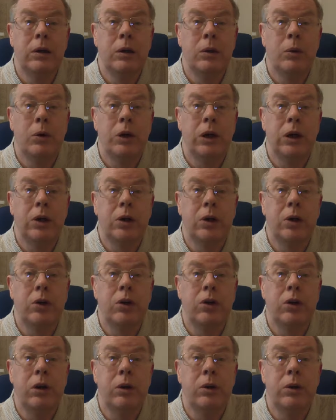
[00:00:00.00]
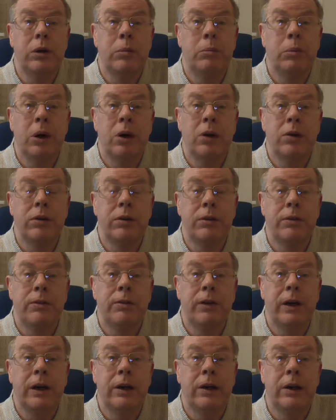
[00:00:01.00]
What he could do is abolish the
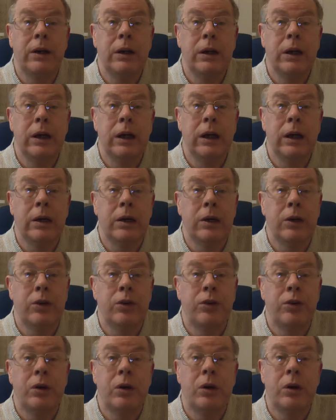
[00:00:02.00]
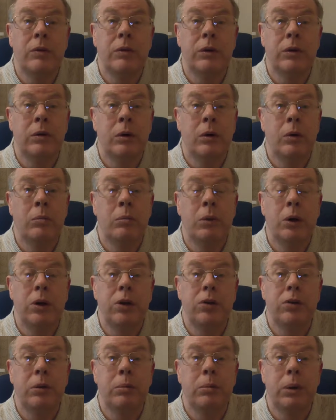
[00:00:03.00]
Fed and get control of his own money
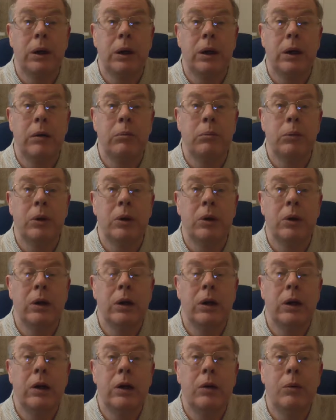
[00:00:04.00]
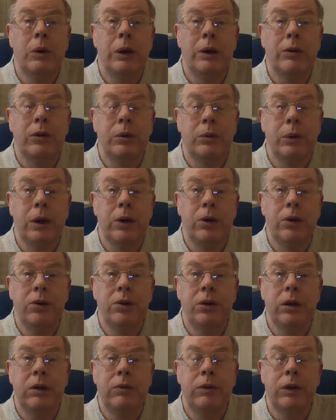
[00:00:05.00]
supply, but we'll have to wait and
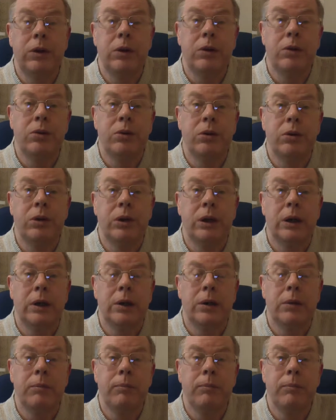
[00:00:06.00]
see if he does do that.